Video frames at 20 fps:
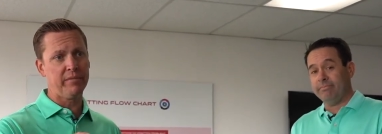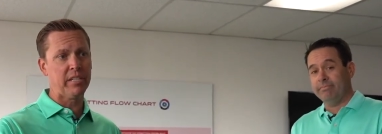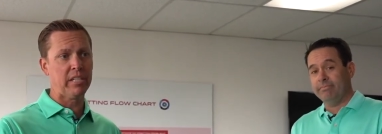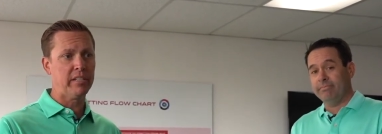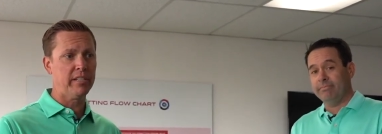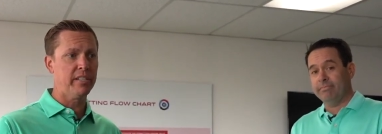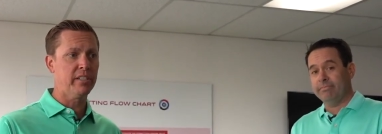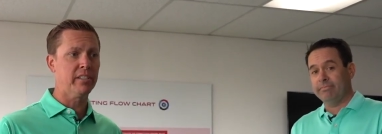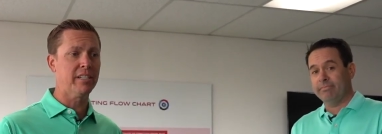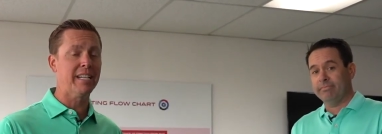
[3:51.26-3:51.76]

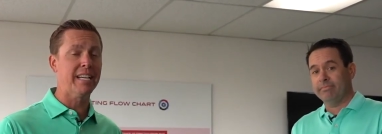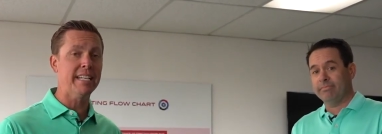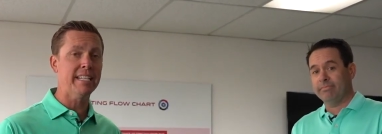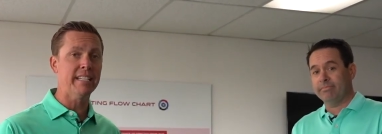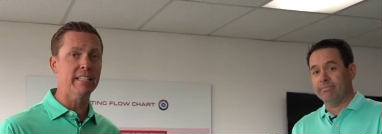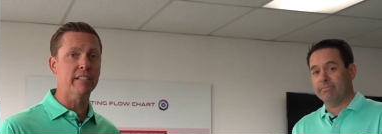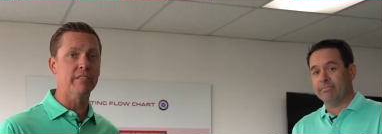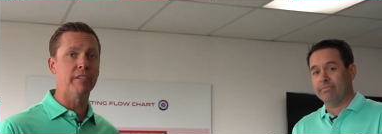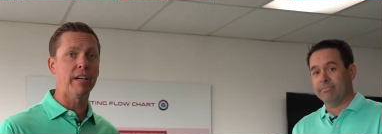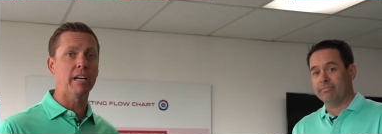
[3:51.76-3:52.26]
Speaker 1: very good
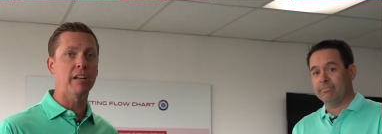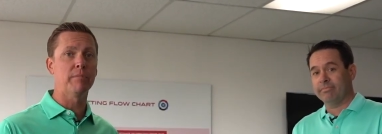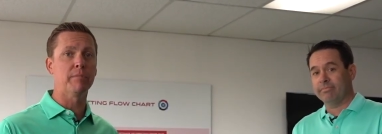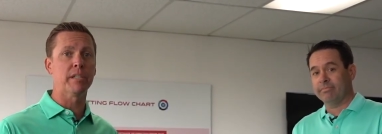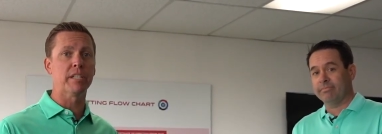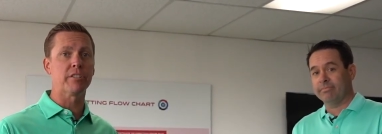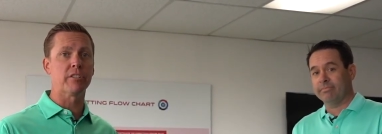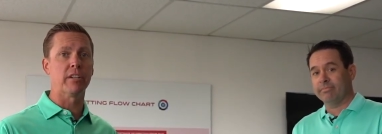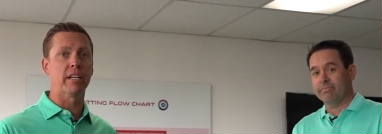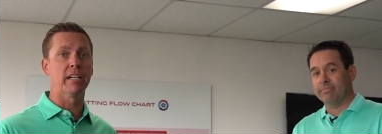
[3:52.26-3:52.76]
idea of how
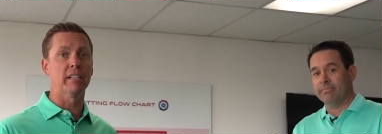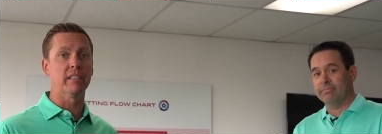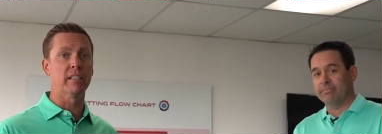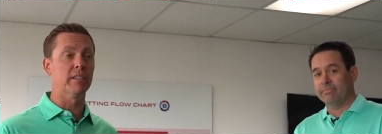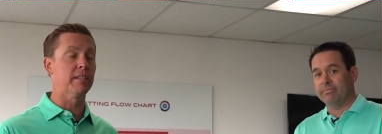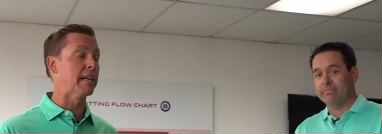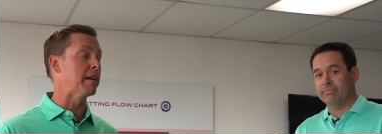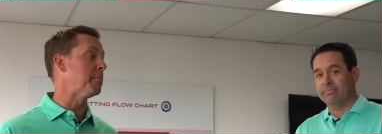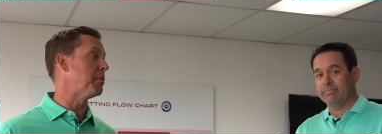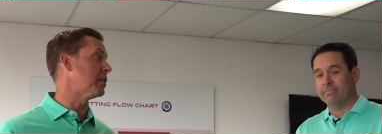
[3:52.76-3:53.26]
much or how little
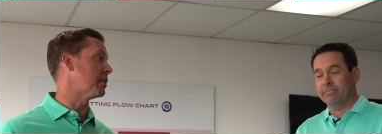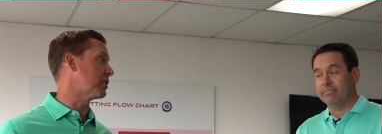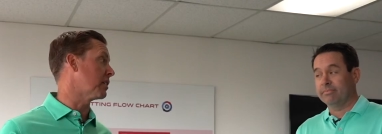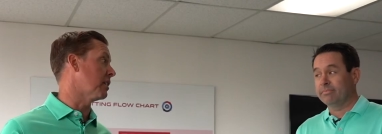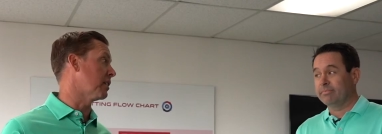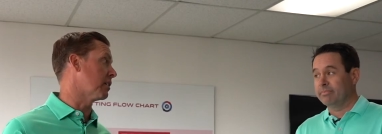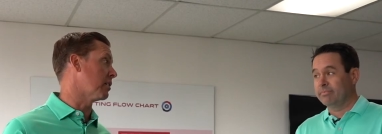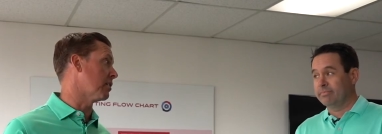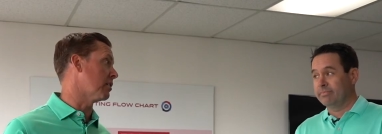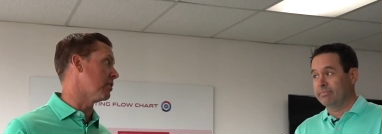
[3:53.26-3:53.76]
that ball's
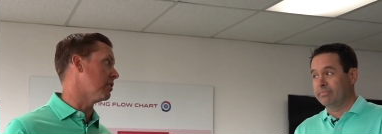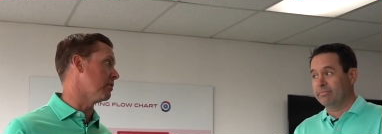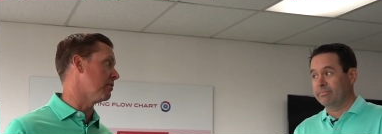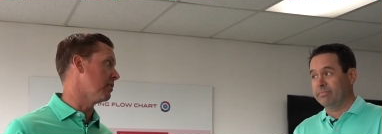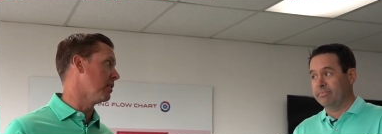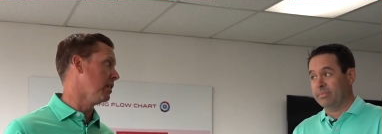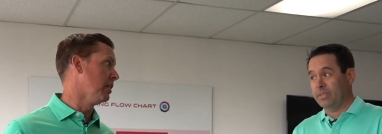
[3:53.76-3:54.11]
gonna curve.